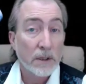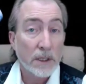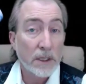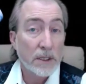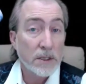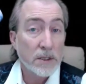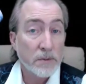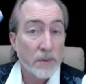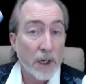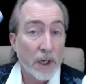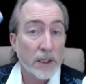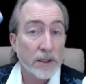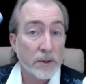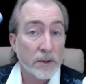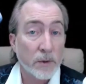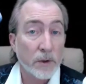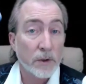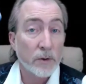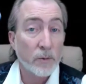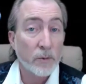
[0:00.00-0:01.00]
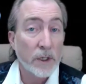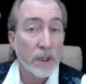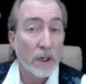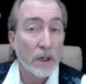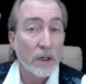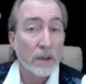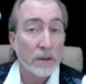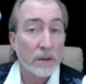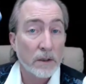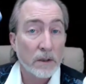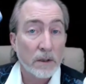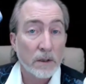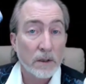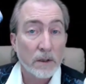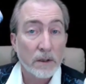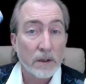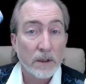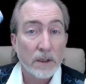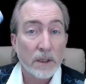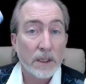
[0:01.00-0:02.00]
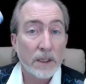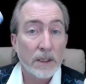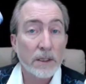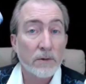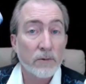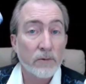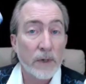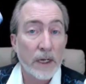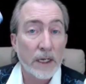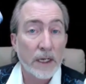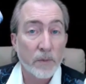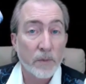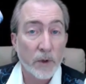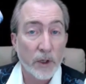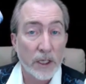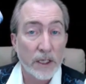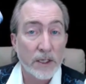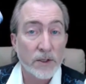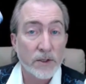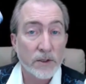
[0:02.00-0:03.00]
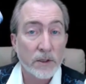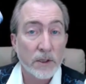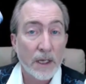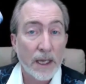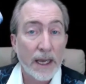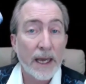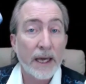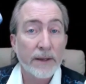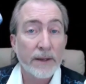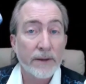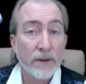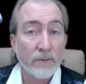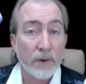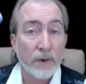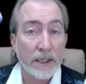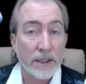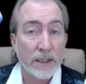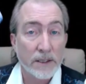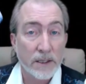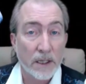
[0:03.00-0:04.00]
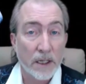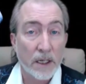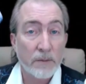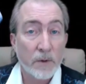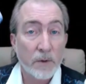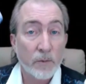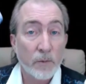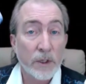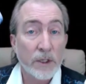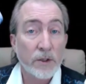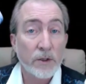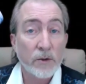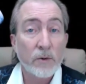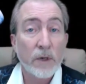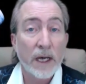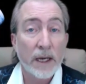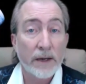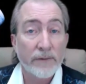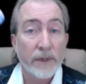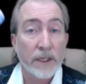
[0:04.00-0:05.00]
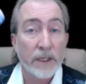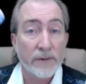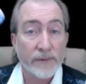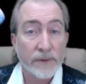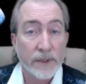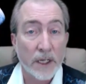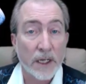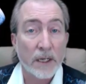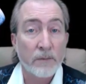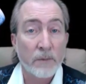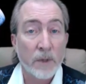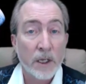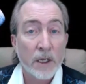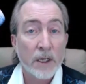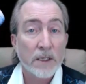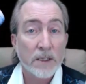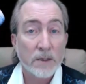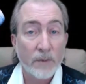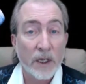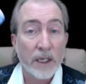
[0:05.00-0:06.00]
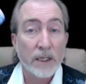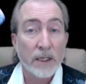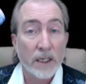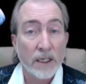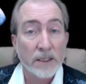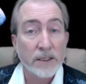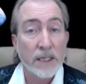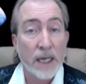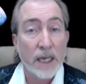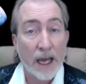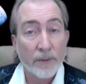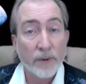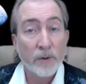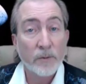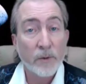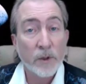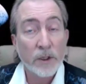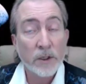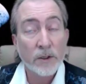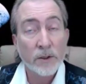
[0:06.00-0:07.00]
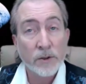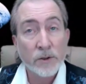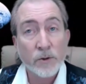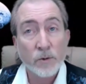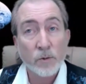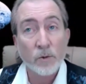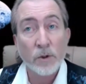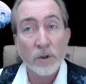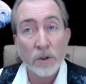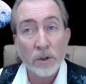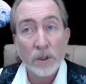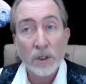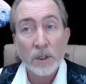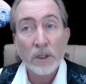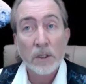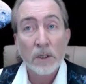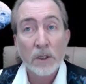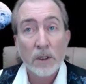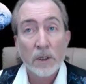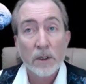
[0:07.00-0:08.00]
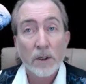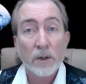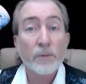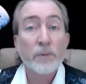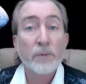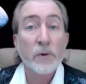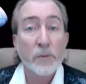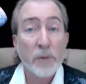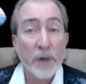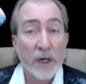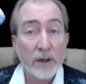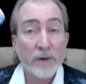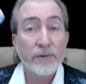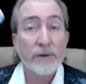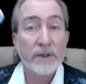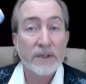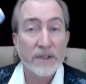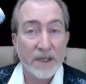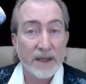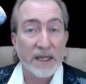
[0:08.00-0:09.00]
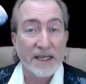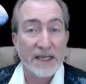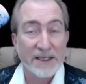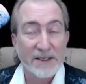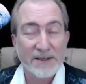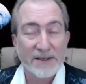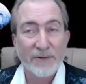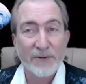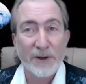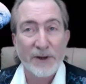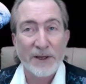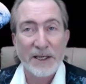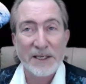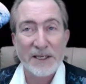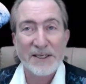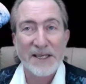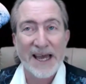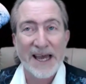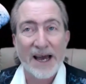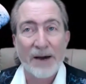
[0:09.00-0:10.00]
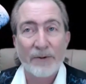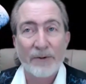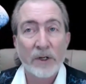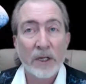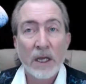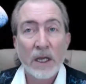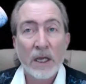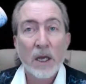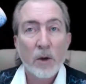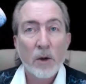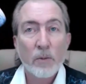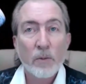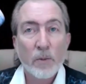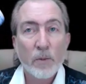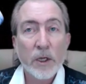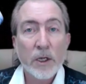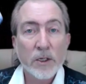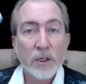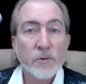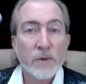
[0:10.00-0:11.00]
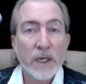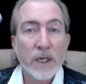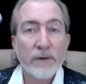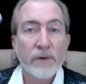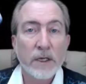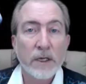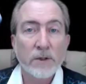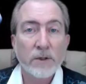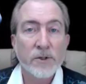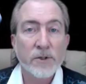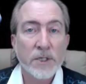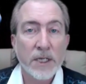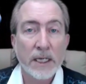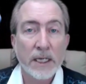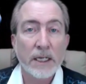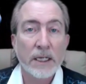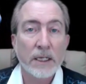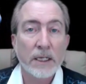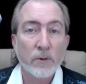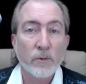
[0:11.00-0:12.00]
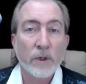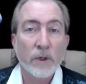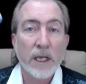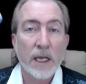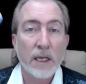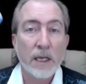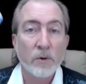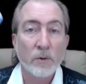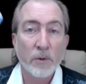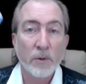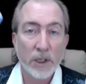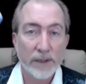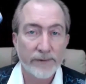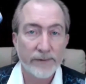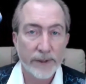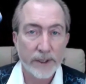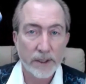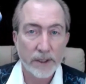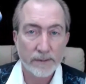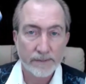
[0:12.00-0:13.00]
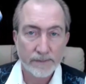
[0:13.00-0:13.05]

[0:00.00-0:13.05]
it is possible that we are in the right place at the right time. And we do have enough time to make things happen because we're, we're prepared to things, for things to happen because we have the understanding that we're capable of it.